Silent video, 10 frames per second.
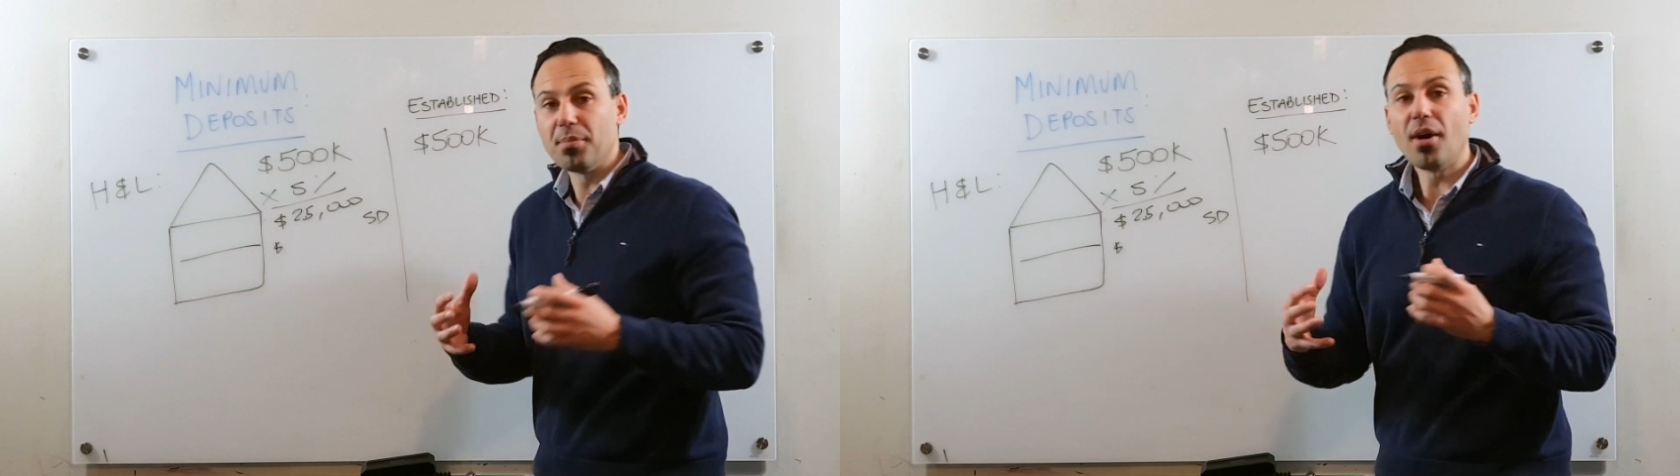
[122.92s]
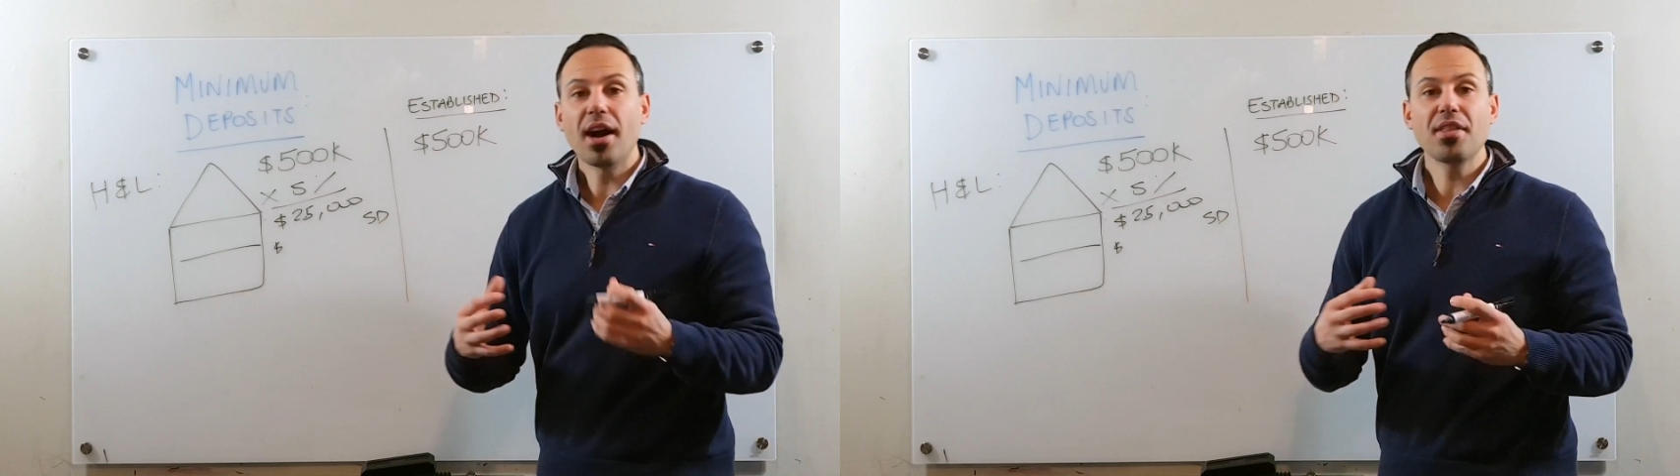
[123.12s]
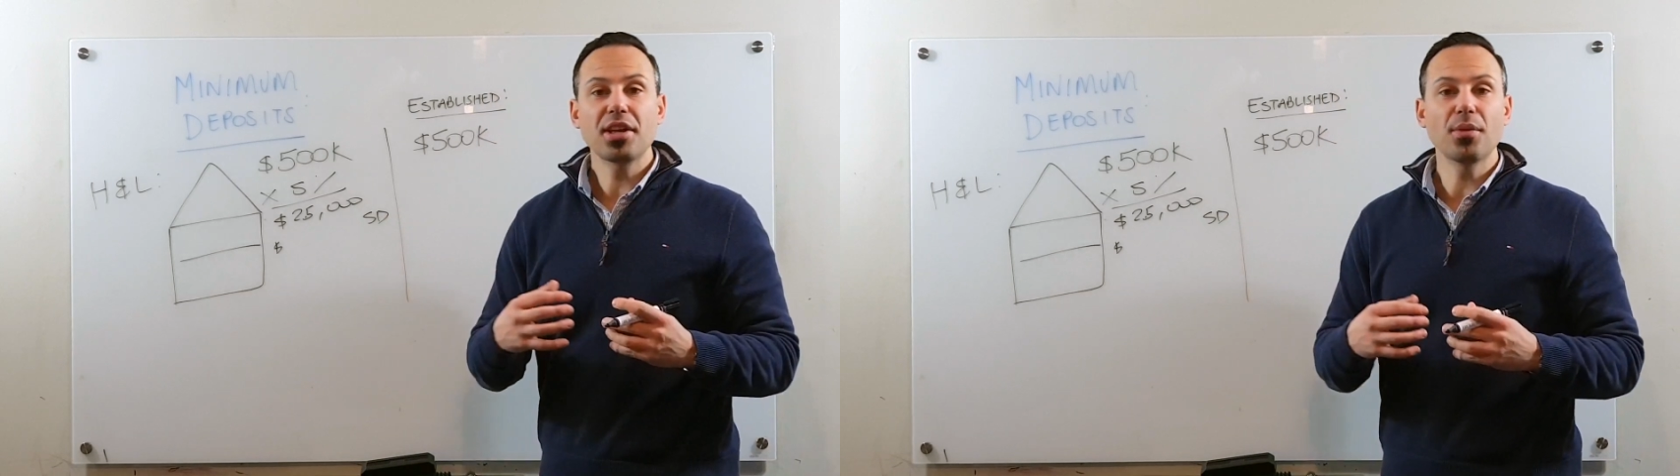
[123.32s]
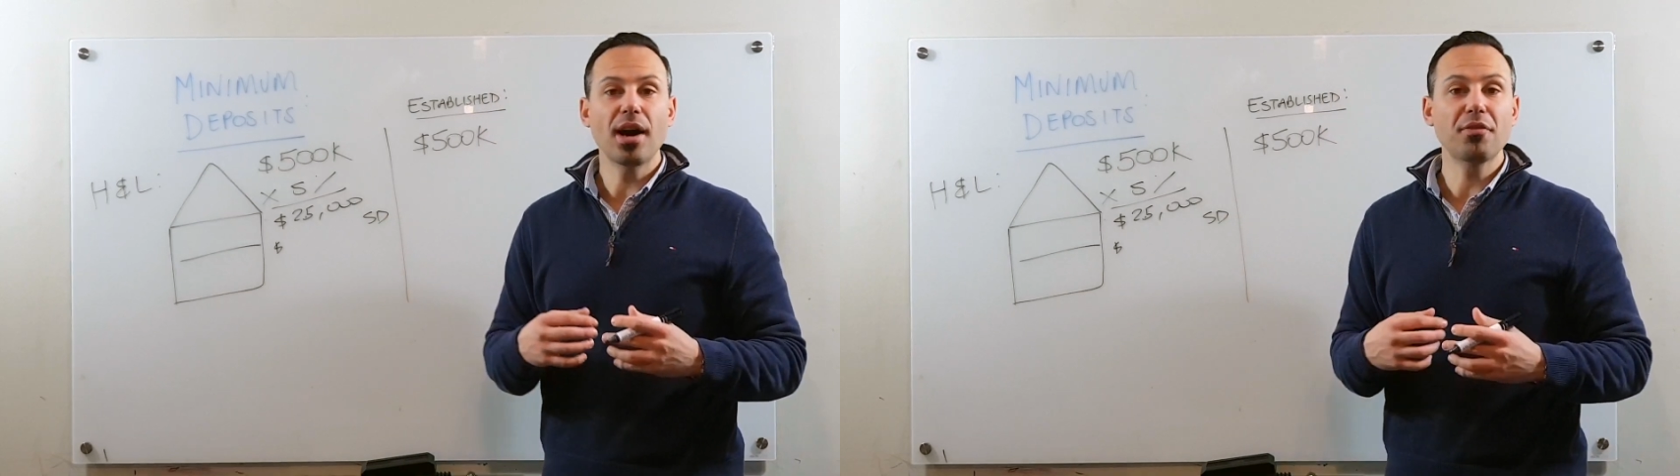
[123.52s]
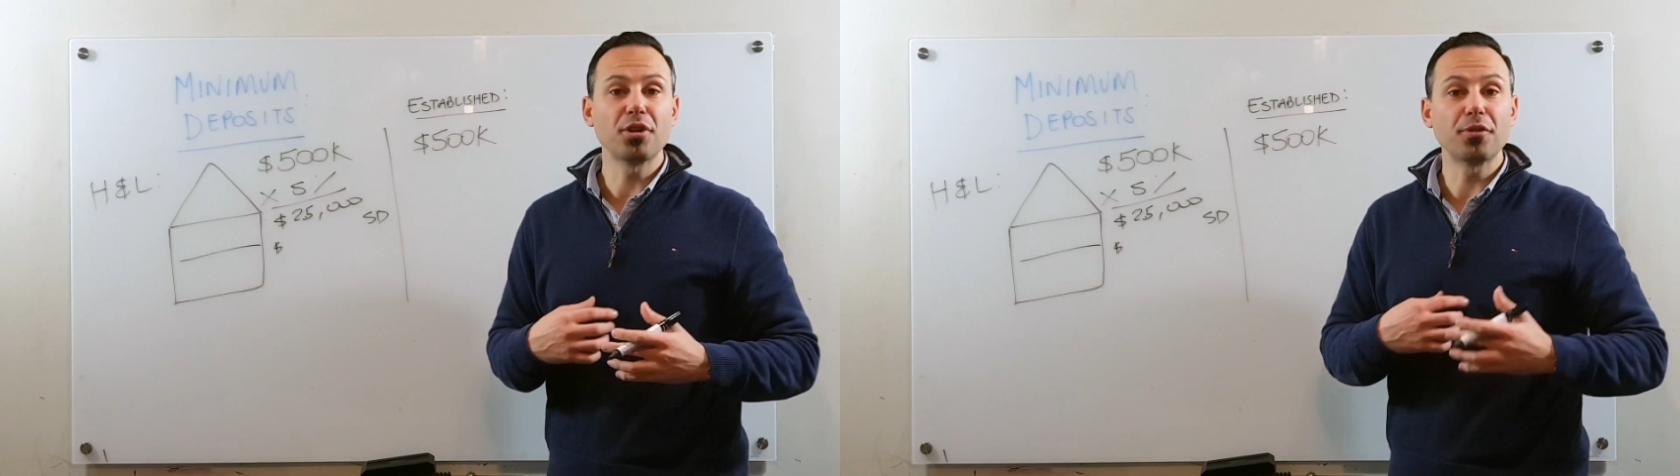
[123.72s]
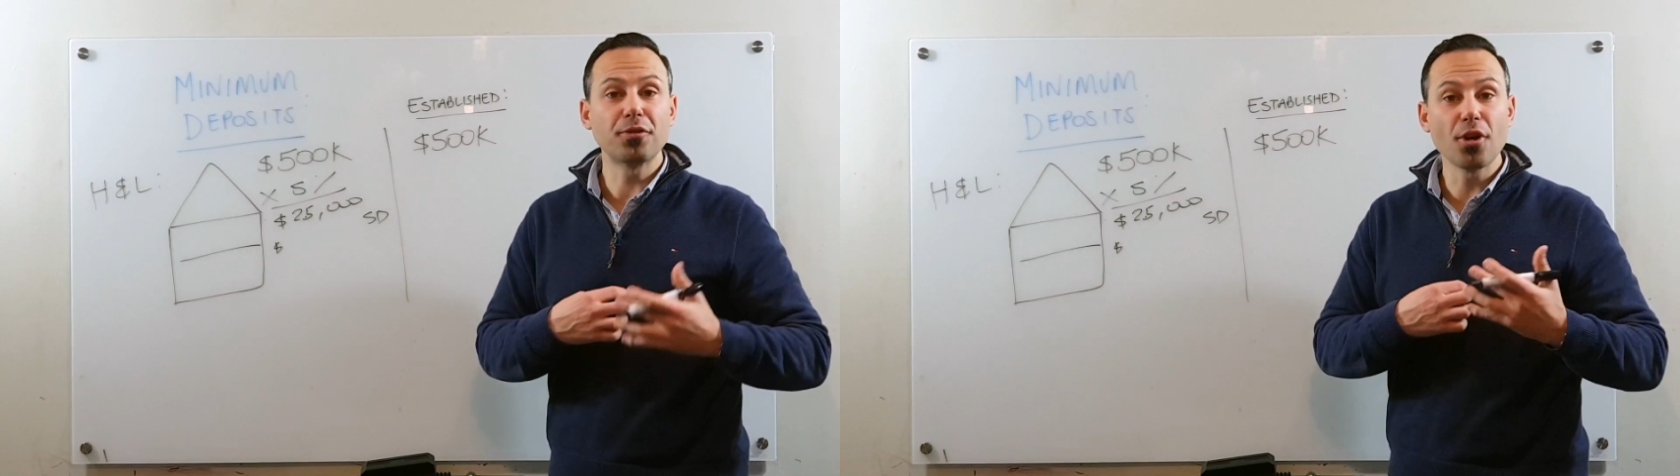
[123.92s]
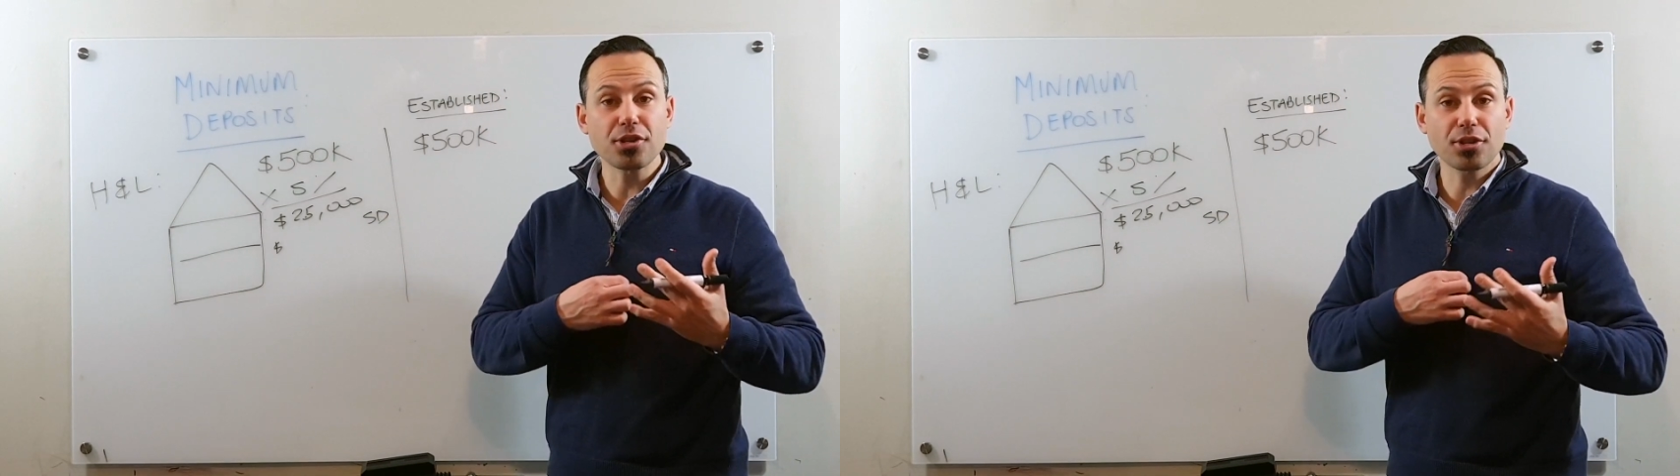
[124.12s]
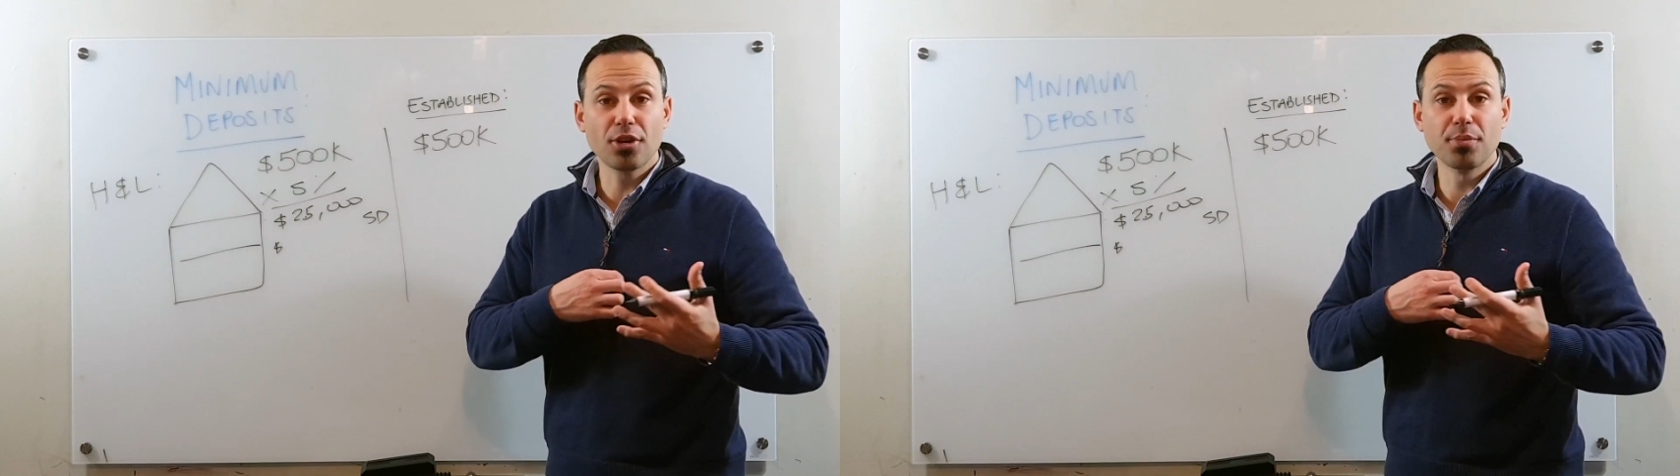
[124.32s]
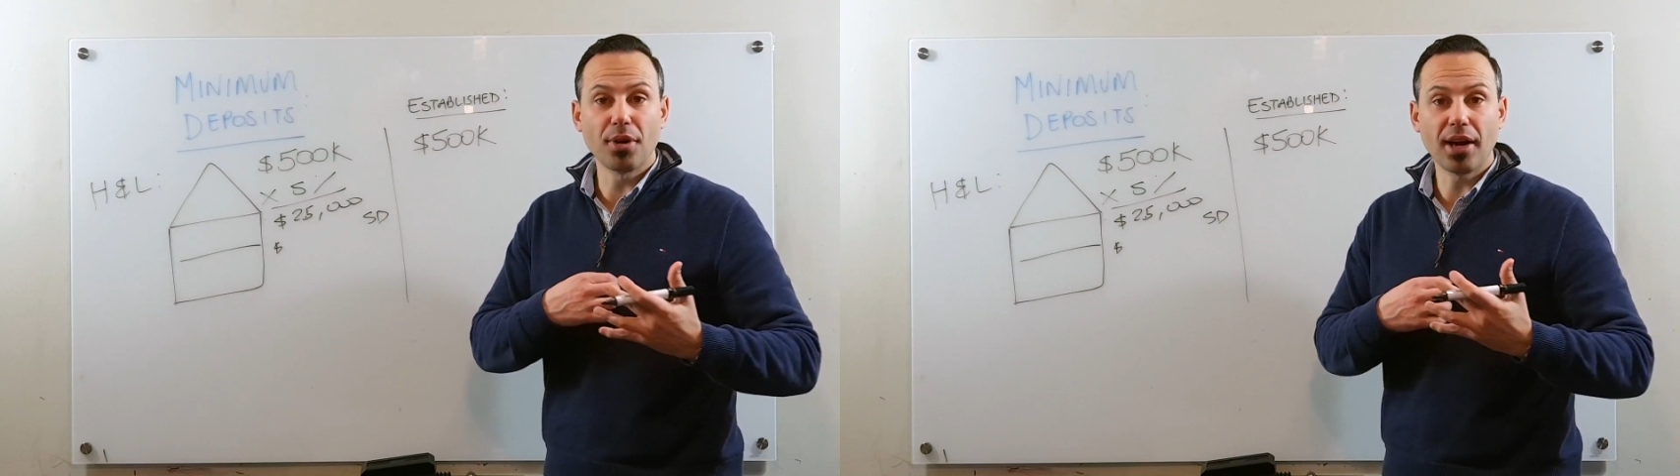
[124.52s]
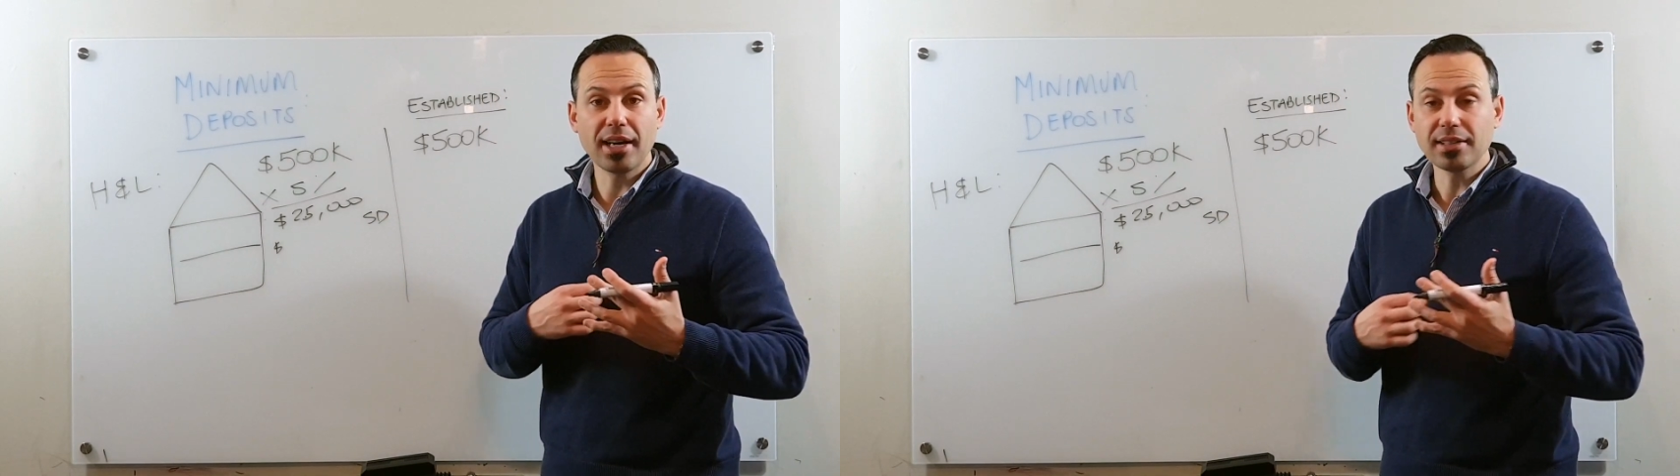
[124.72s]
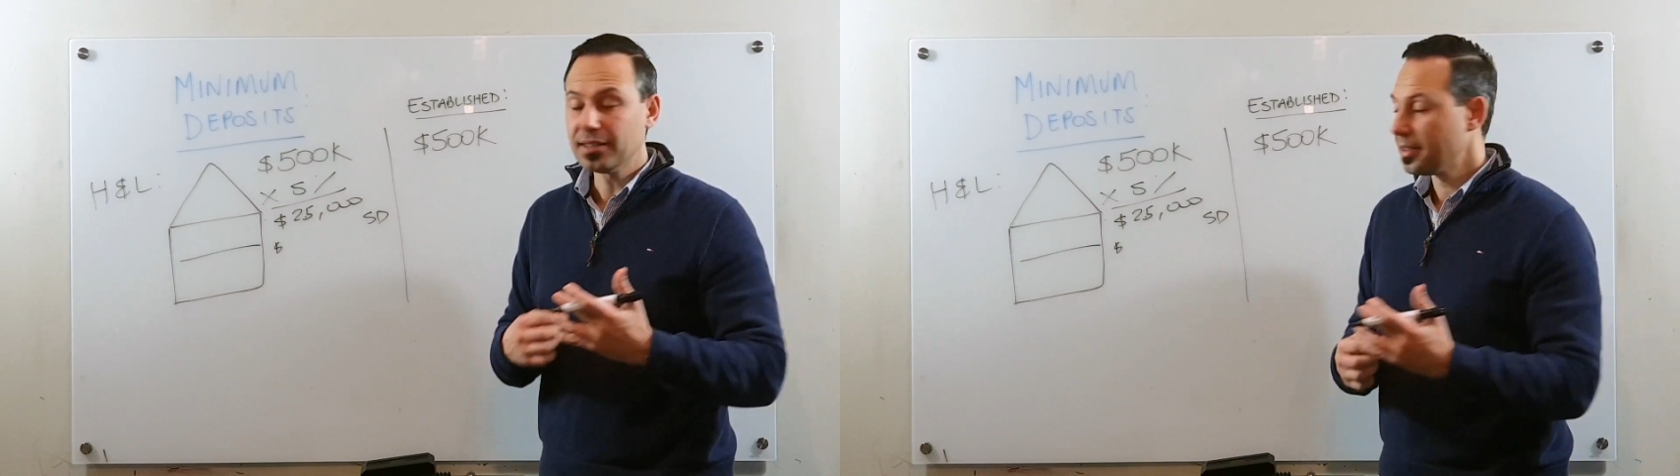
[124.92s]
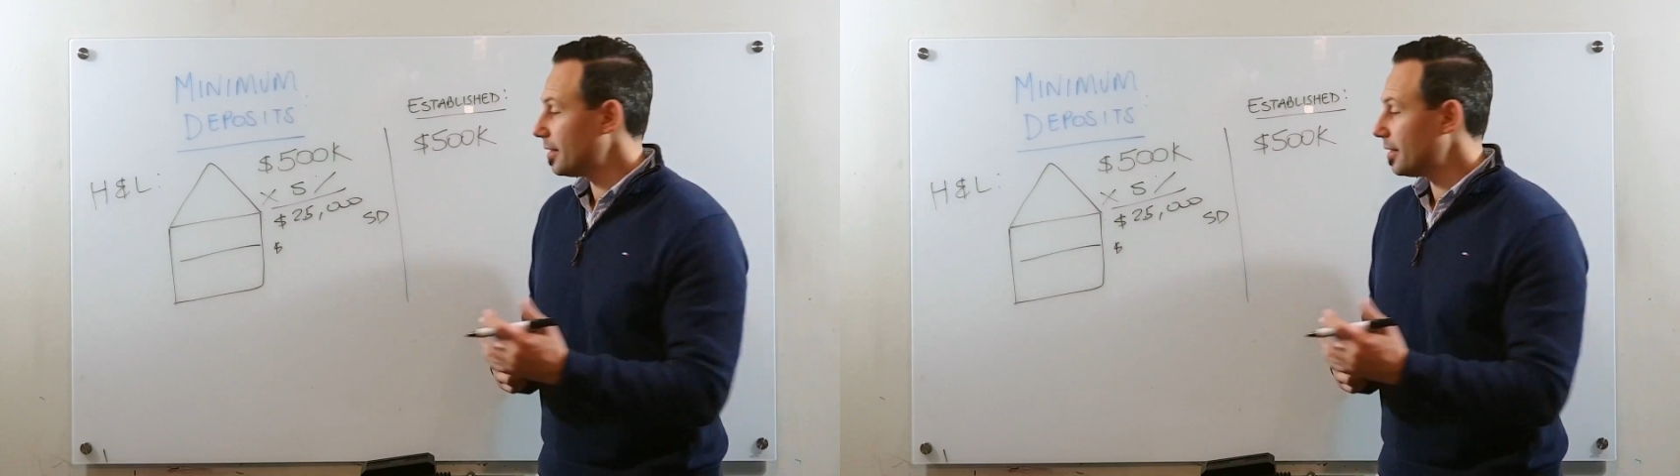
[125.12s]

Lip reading: of buyer that you are, if you're a first-home buyer,